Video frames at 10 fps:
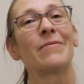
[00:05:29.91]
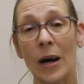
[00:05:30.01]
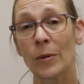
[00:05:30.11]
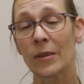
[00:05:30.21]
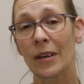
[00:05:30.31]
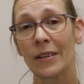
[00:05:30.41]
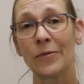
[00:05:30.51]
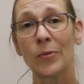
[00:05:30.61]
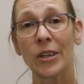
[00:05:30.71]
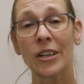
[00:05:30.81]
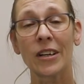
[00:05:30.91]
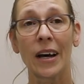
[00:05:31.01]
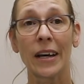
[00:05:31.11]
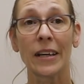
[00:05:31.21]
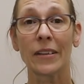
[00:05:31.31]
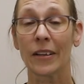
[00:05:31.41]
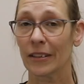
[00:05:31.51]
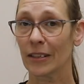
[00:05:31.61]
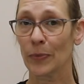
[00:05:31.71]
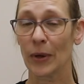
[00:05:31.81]
Outside of work, I
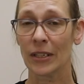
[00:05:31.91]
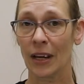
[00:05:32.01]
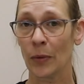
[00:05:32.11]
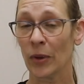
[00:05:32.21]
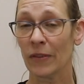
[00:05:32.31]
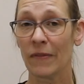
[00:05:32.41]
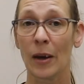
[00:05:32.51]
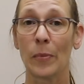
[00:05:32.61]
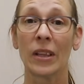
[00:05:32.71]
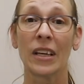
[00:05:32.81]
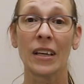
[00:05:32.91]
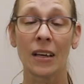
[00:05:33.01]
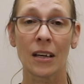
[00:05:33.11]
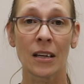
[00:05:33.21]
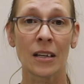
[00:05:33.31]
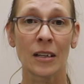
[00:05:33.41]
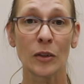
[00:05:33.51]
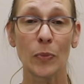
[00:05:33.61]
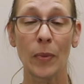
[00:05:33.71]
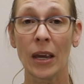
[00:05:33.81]
like to spend time with family
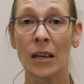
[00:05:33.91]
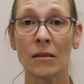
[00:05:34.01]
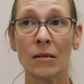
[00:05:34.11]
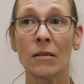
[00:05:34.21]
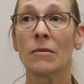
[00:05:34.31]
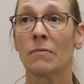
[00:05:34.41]
and paint.